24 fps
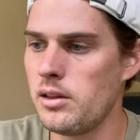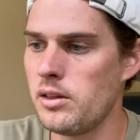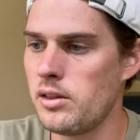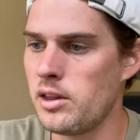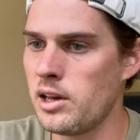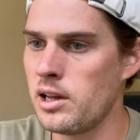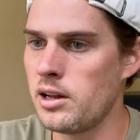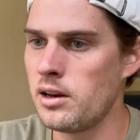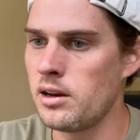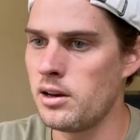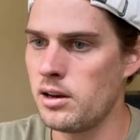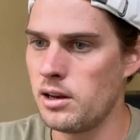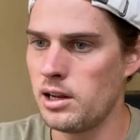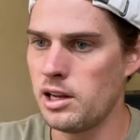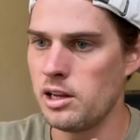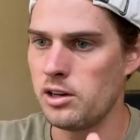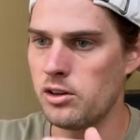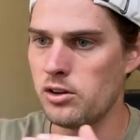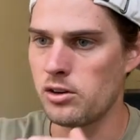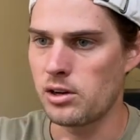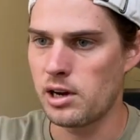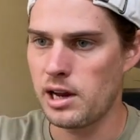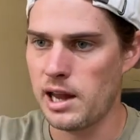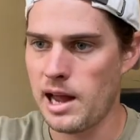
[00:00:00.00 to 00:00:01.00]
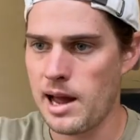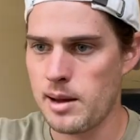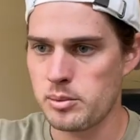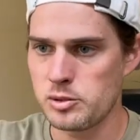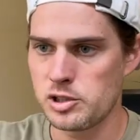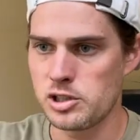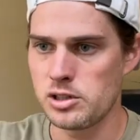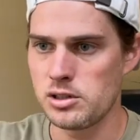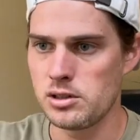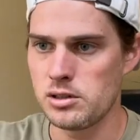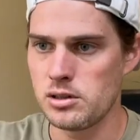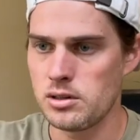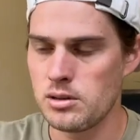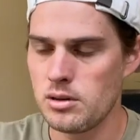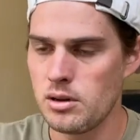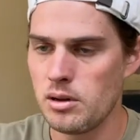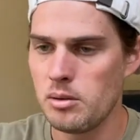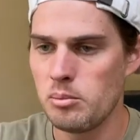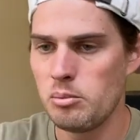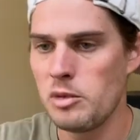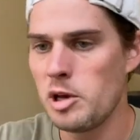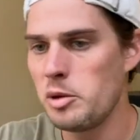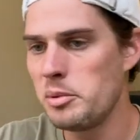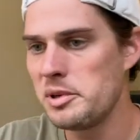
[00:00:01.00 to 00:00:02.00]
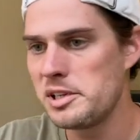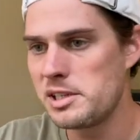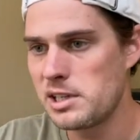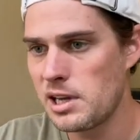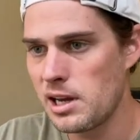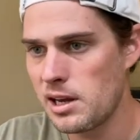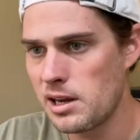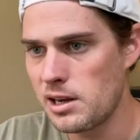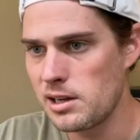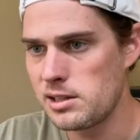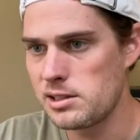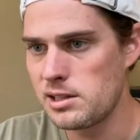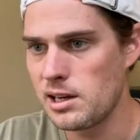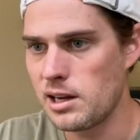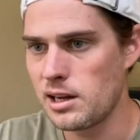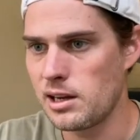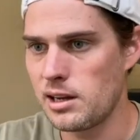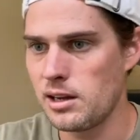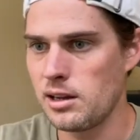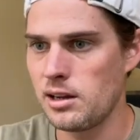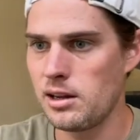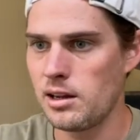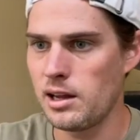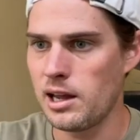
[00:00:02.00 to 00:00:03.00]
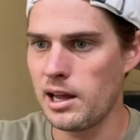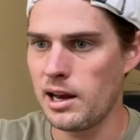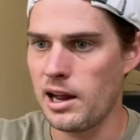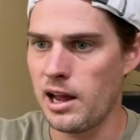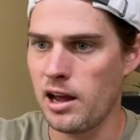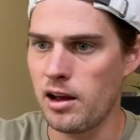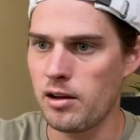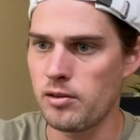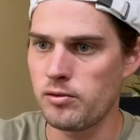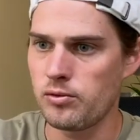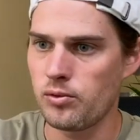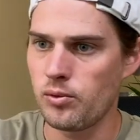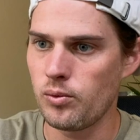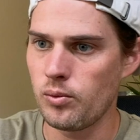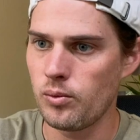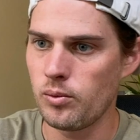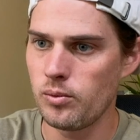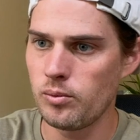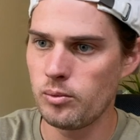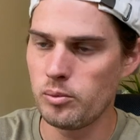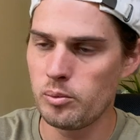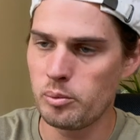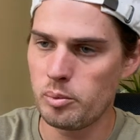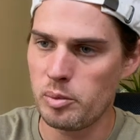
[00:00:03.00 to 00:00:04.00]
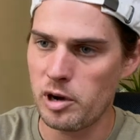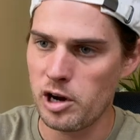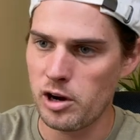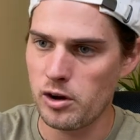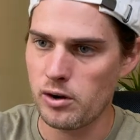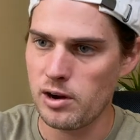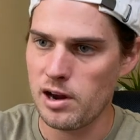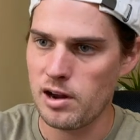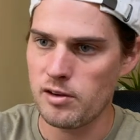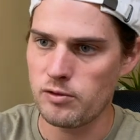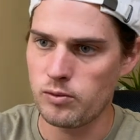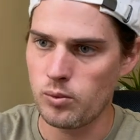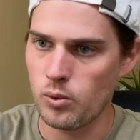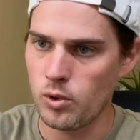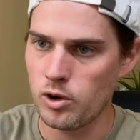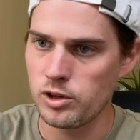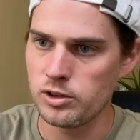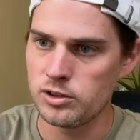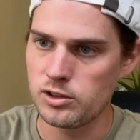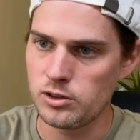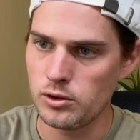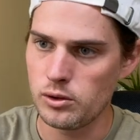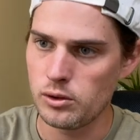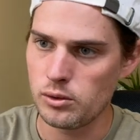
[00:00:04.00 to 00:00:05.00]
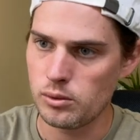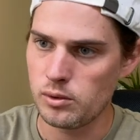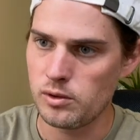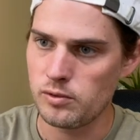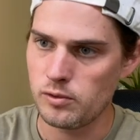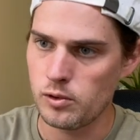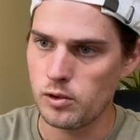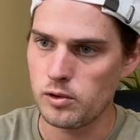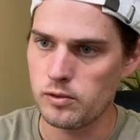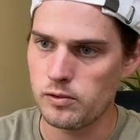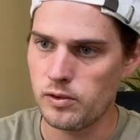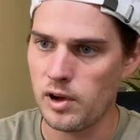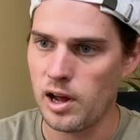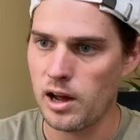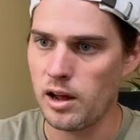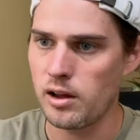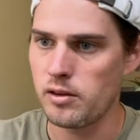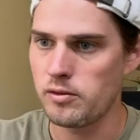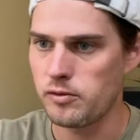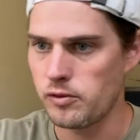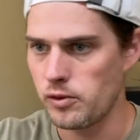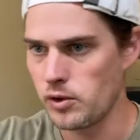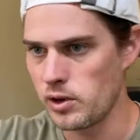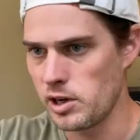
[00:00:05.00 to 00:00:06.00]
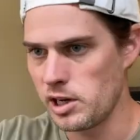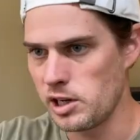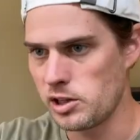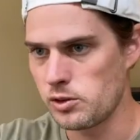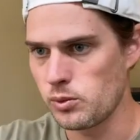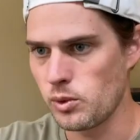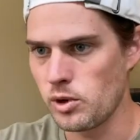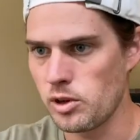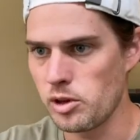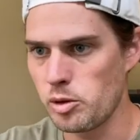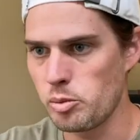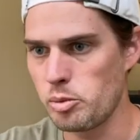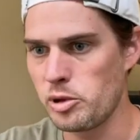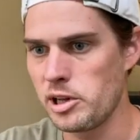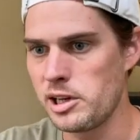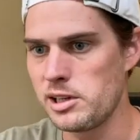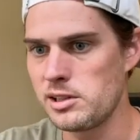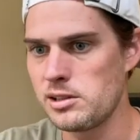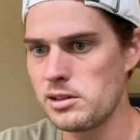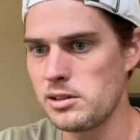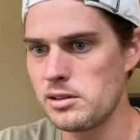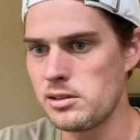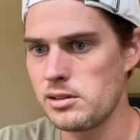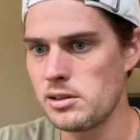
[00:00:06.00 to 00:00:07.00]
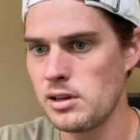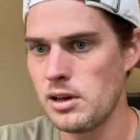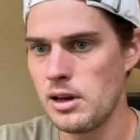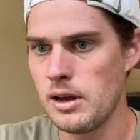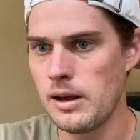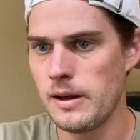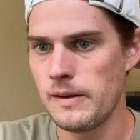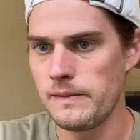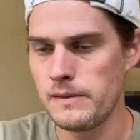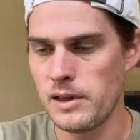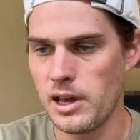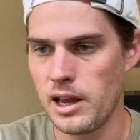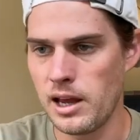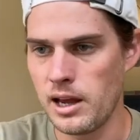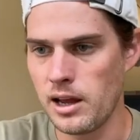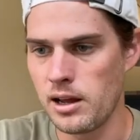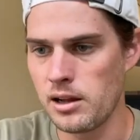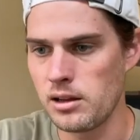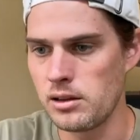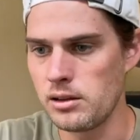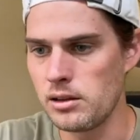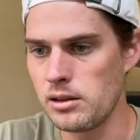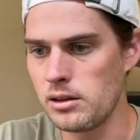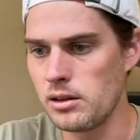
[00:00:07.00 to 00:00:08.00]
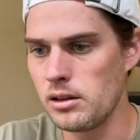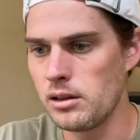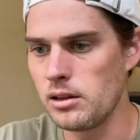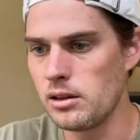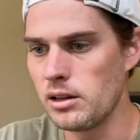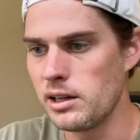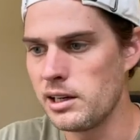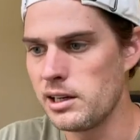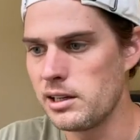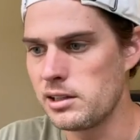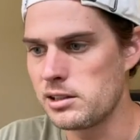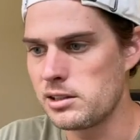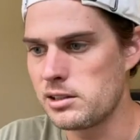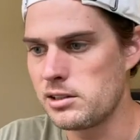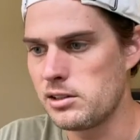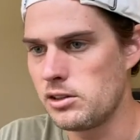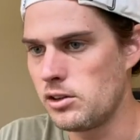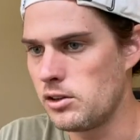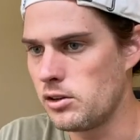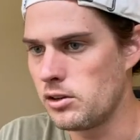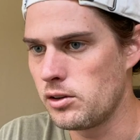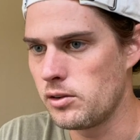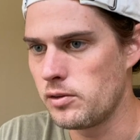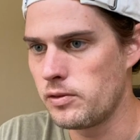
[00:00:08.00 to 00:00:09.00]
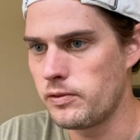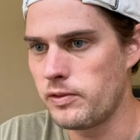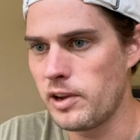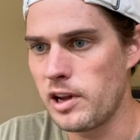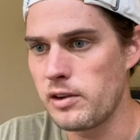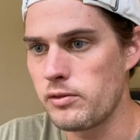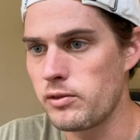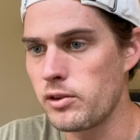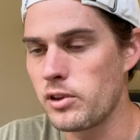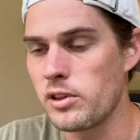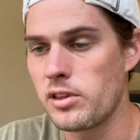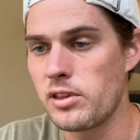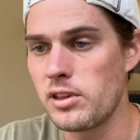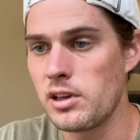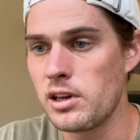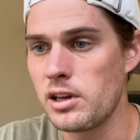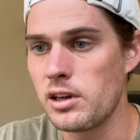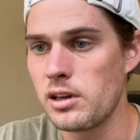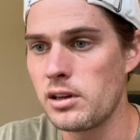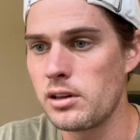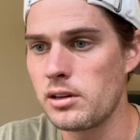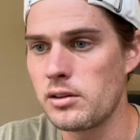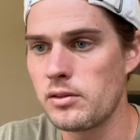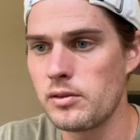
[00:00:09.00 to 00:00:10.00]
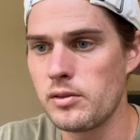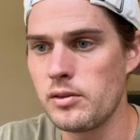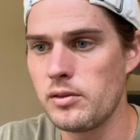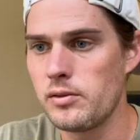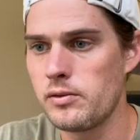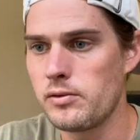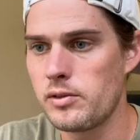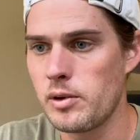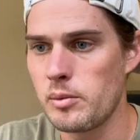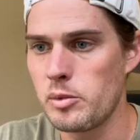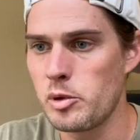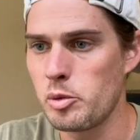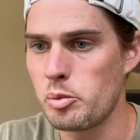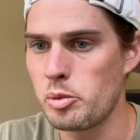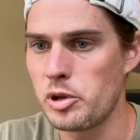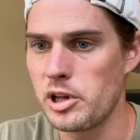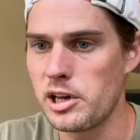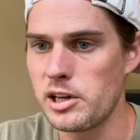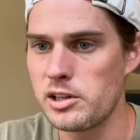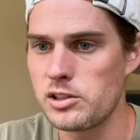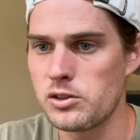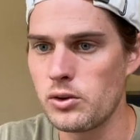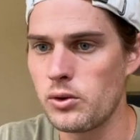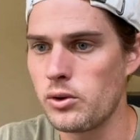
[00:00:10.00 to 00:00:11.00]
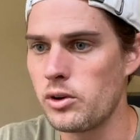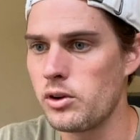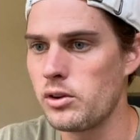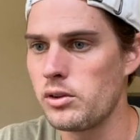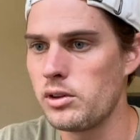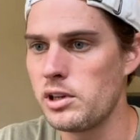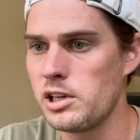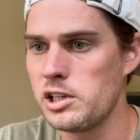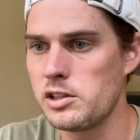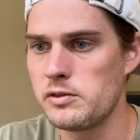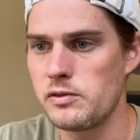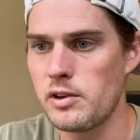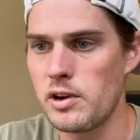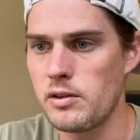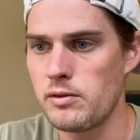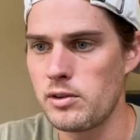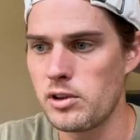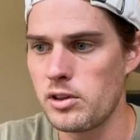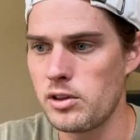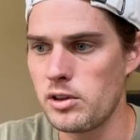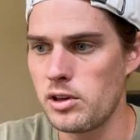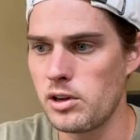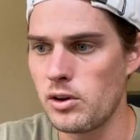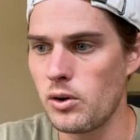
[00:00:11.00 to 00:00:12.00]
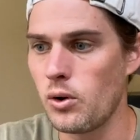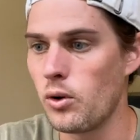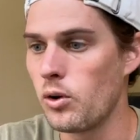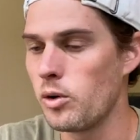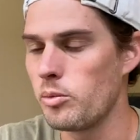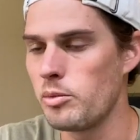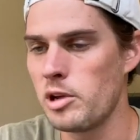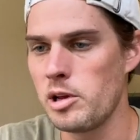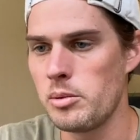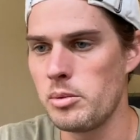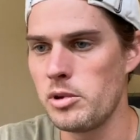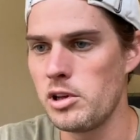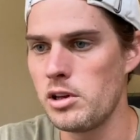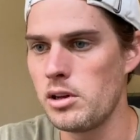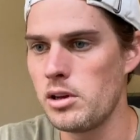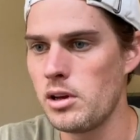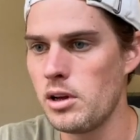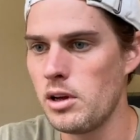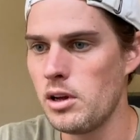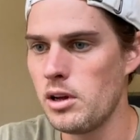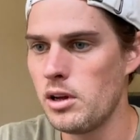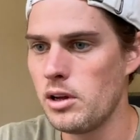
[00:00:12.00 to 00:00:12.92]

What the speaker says: Then in your caption, maybe take a second and have paragraph 1, 2, 3, 4, 5 for each one of the places, and list your favorite thing from the place or your least favorite thing, or maybe